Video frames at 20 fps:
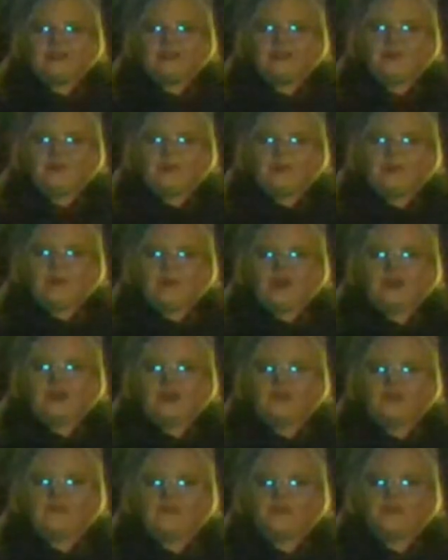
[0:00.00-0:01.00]
to be
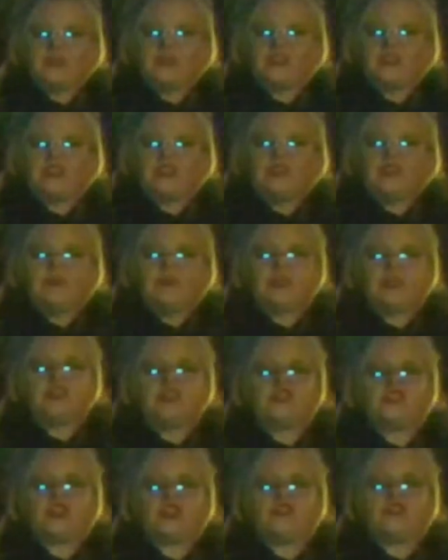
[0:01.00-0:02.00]
parting with what should have been a
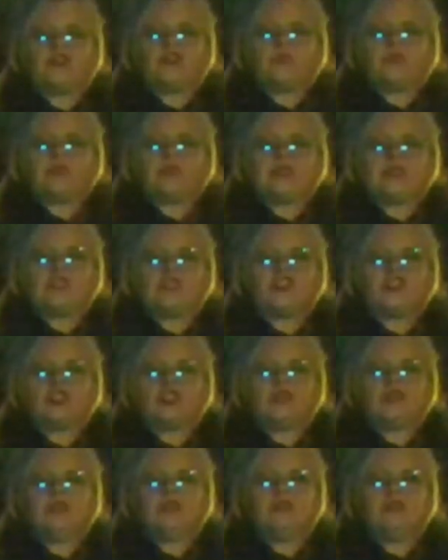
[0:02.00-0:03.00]
treasured
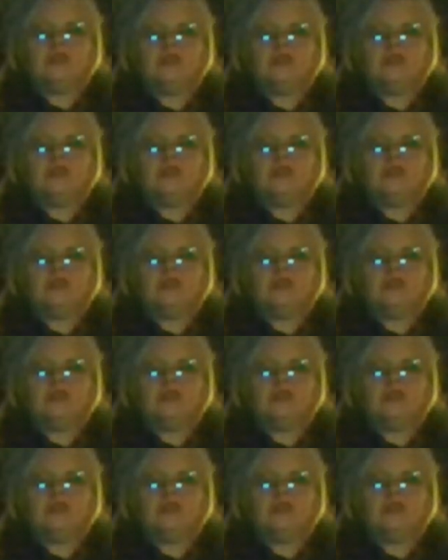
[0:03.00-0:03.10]
possession,